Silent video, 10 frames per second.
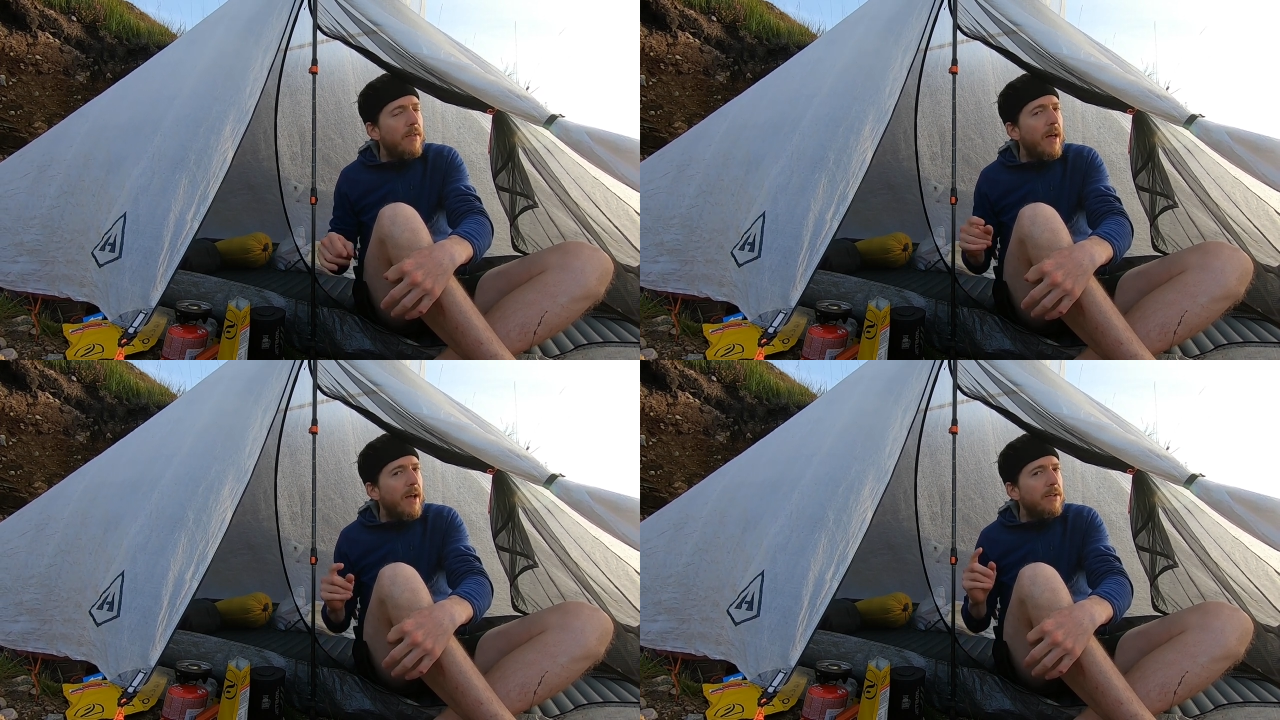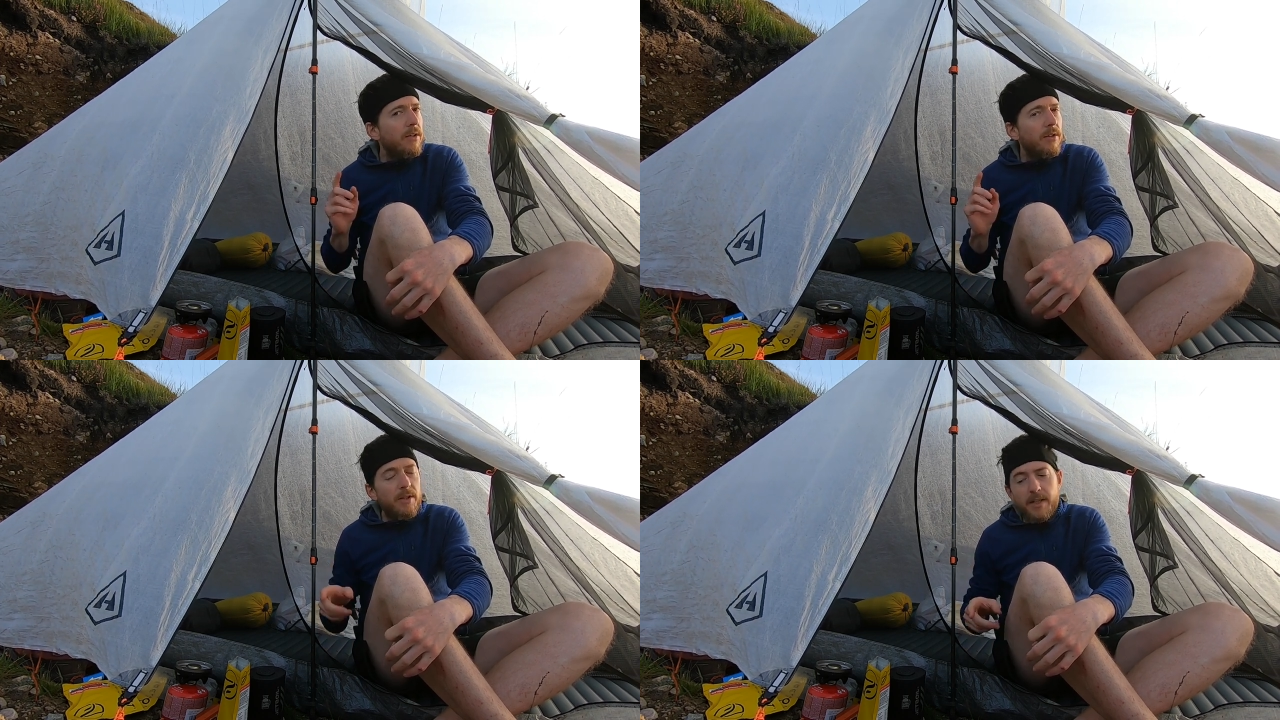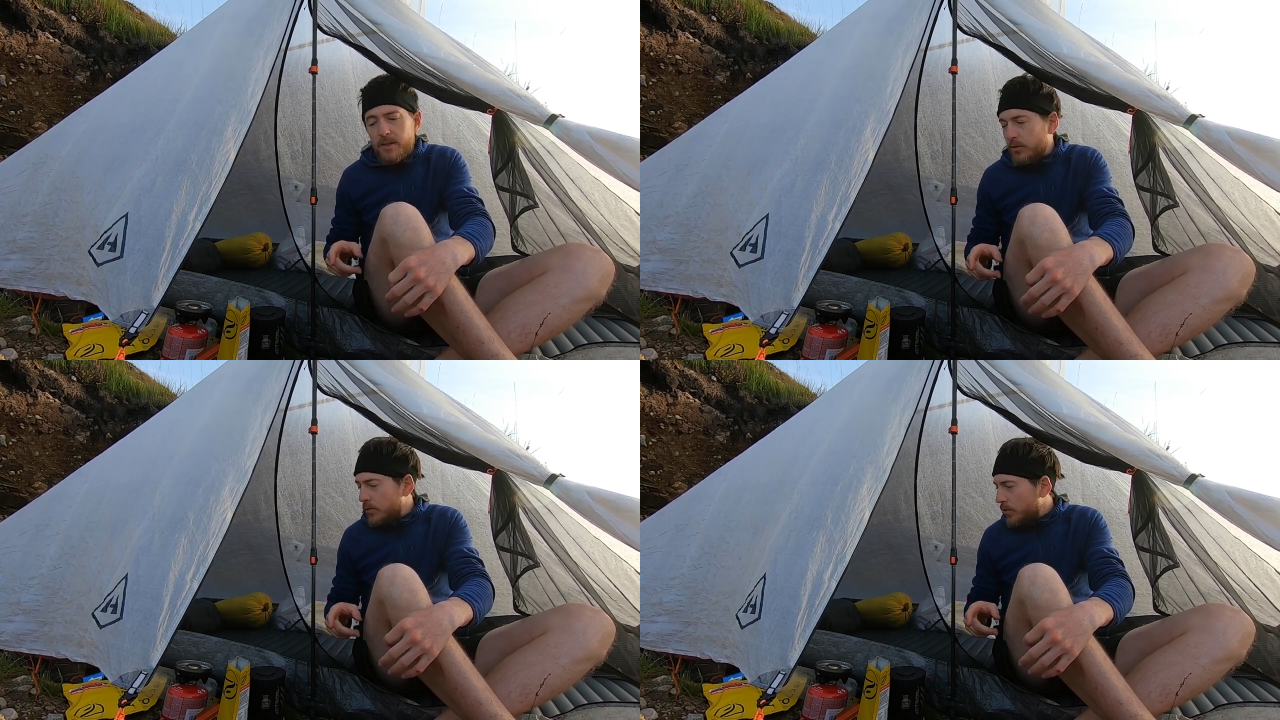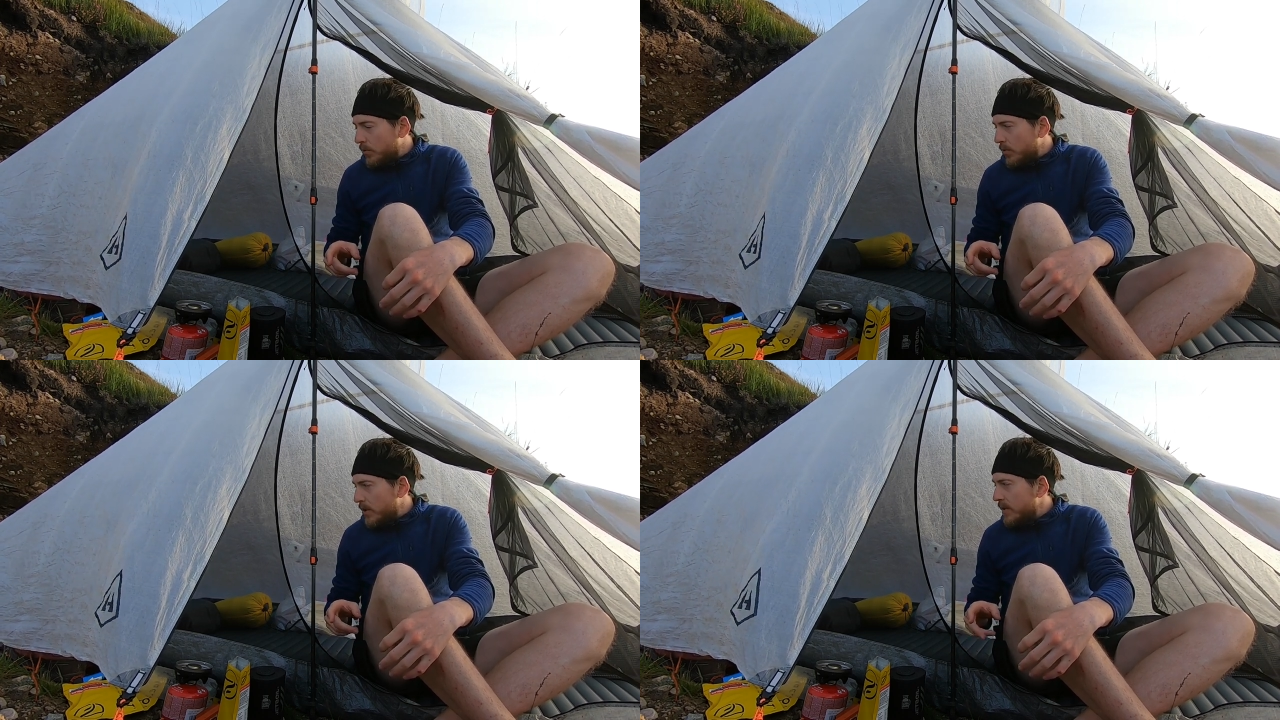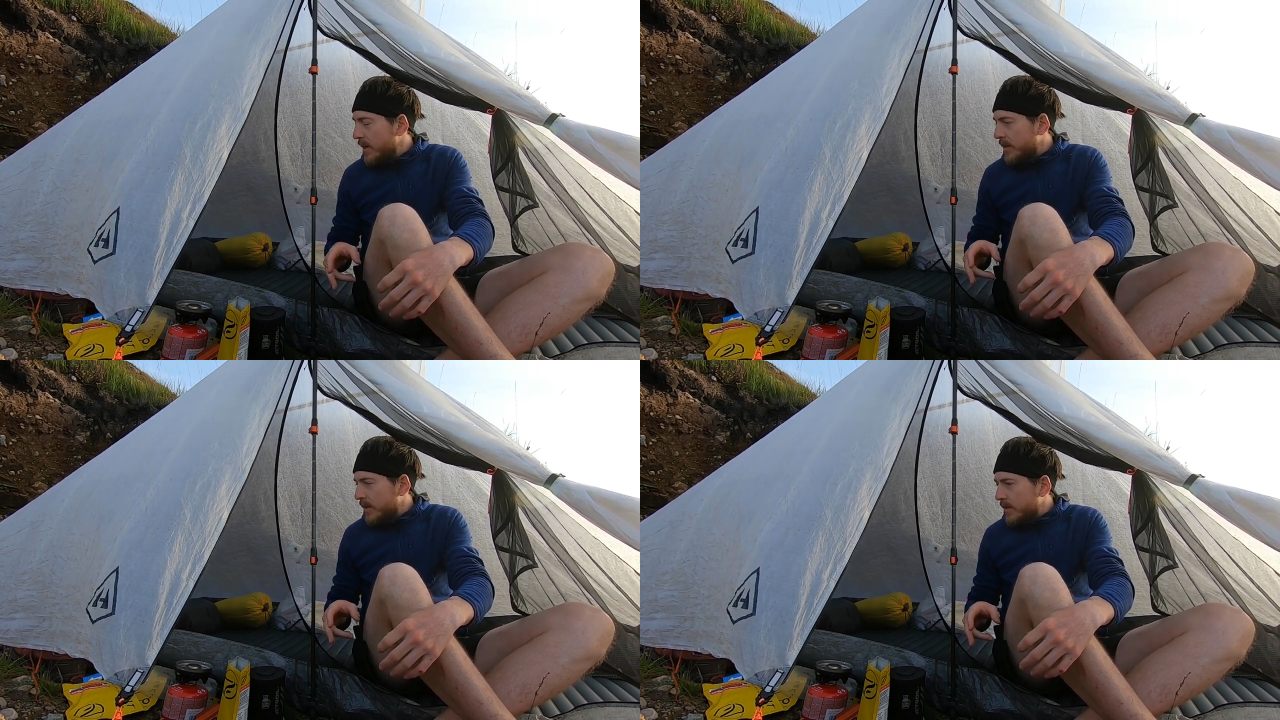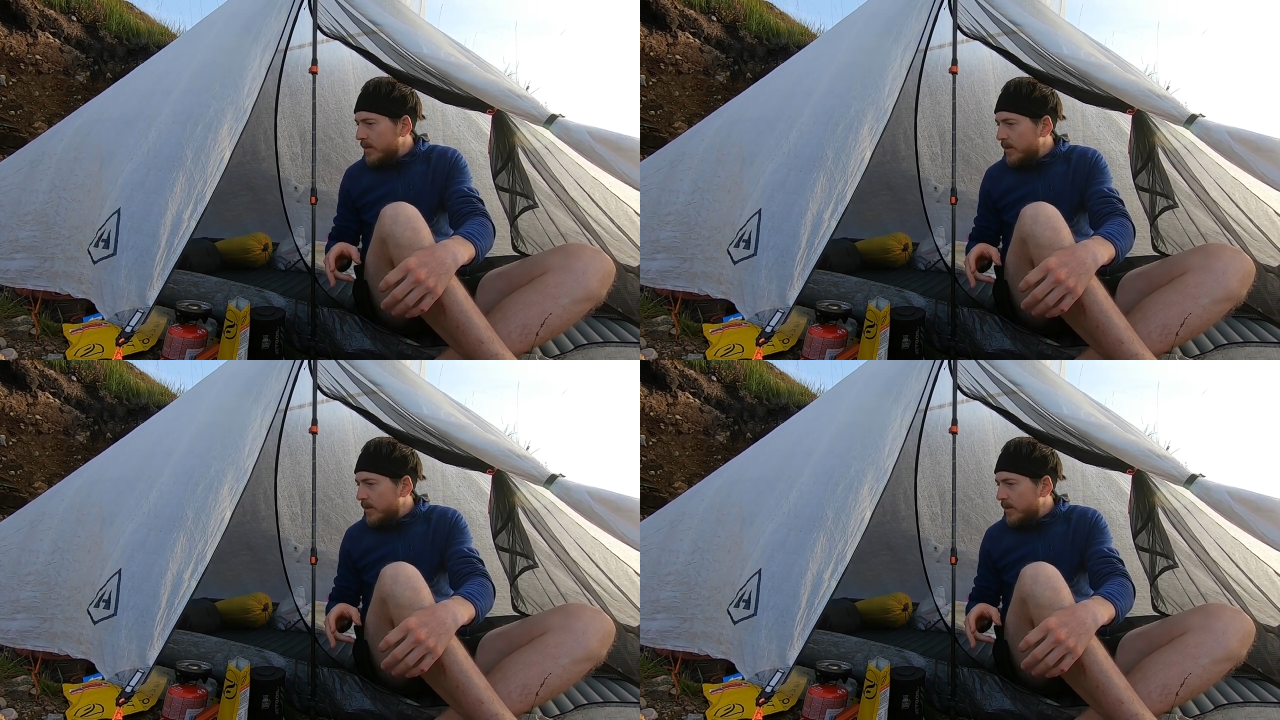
that actually leads to the second